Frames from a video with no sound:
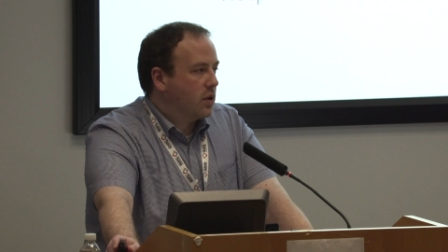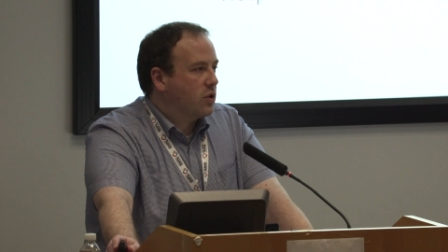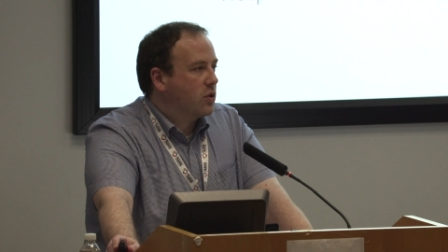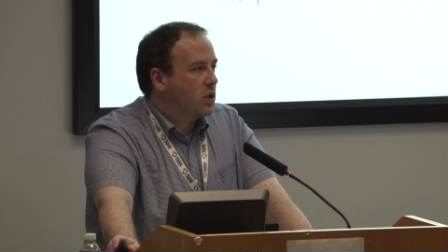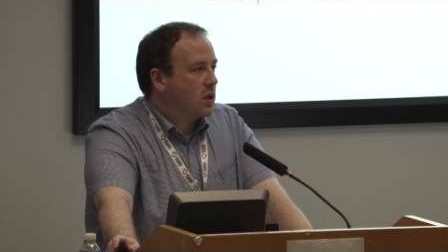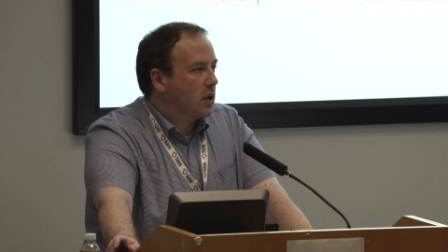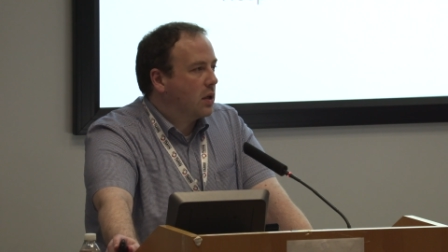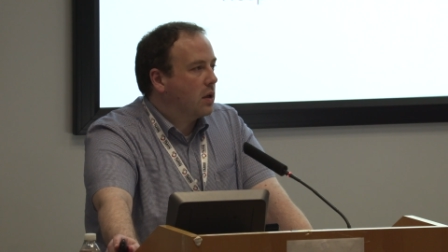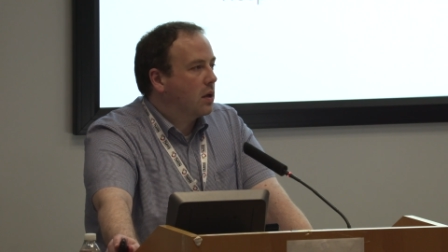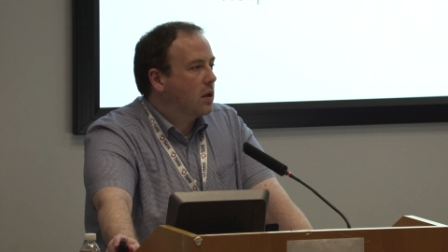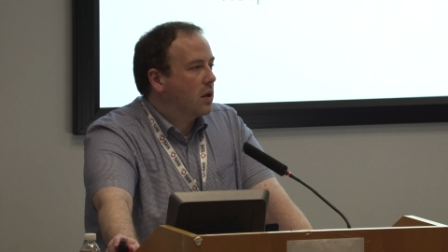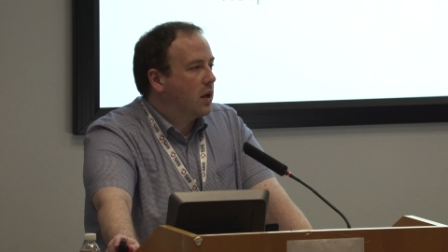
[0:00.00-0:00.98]
that you're still
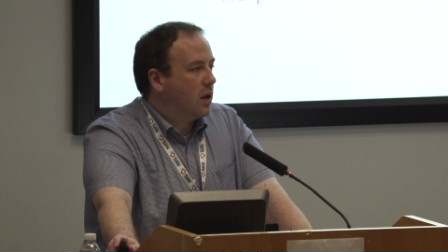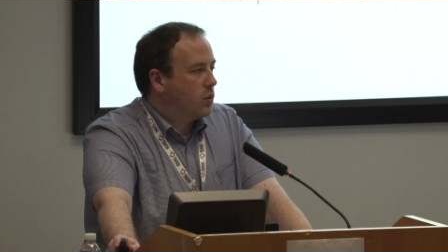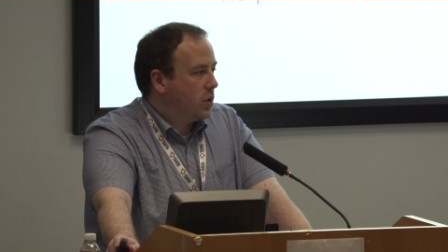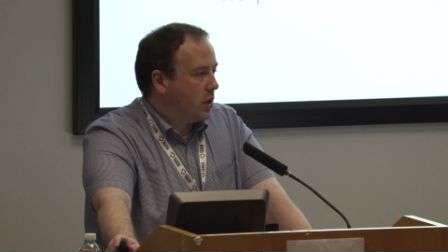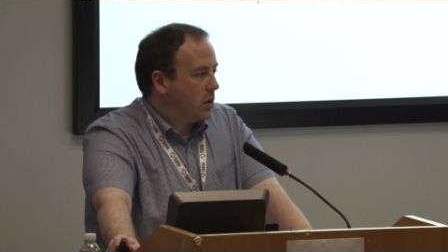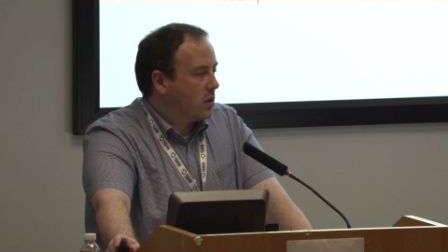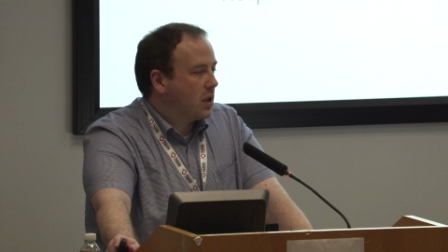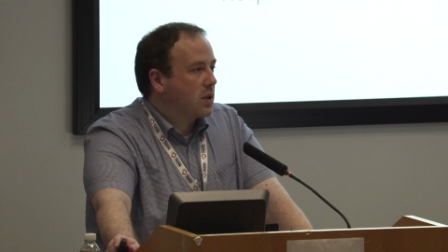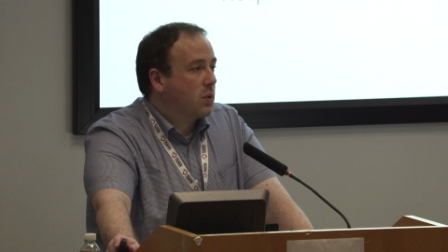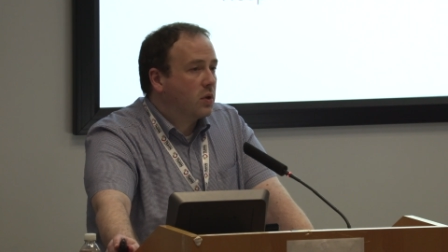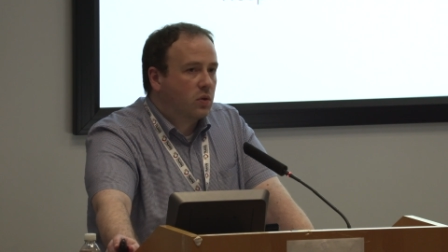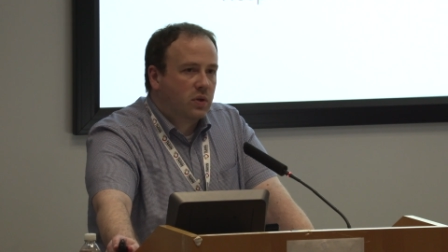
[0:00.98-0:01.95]
counting it.
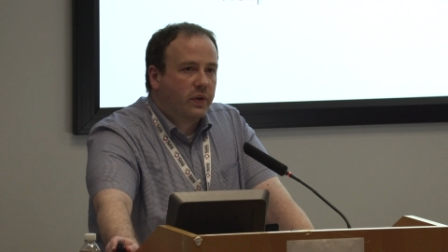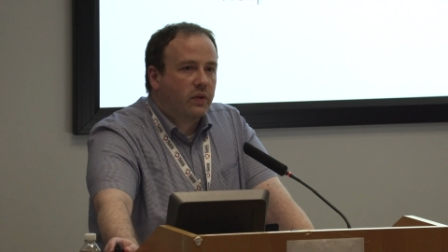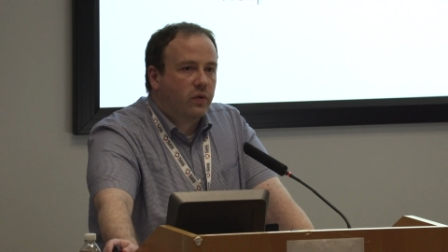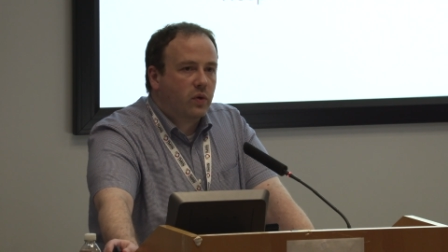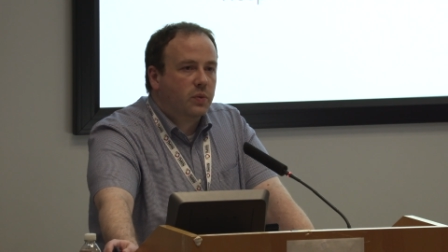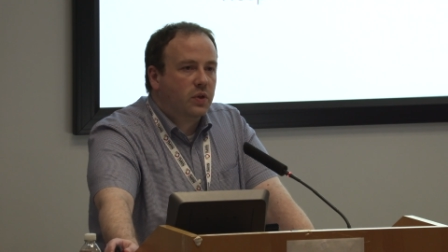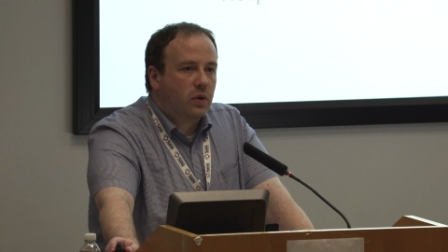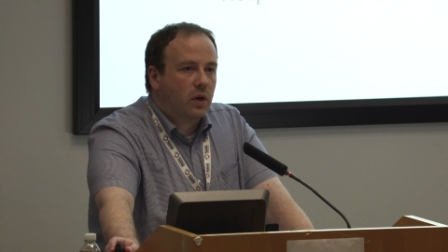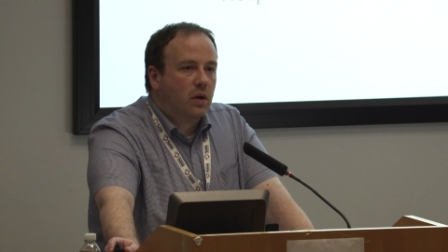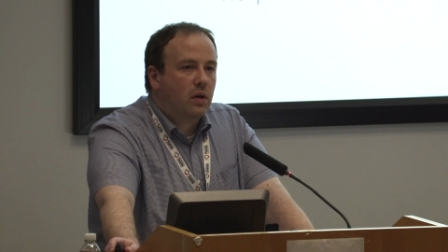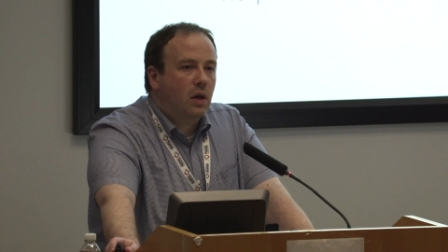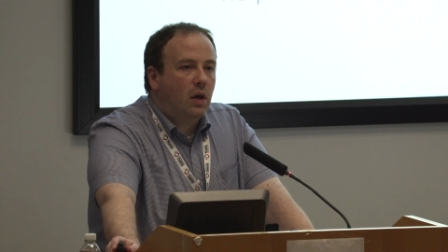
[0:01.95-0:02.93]
That's why those event forms are
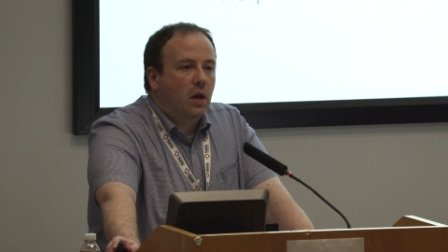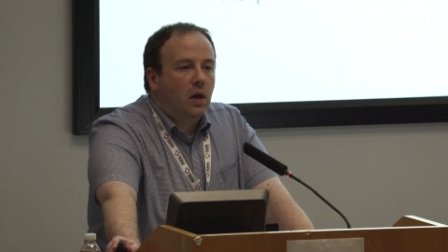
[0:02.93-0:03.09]
there.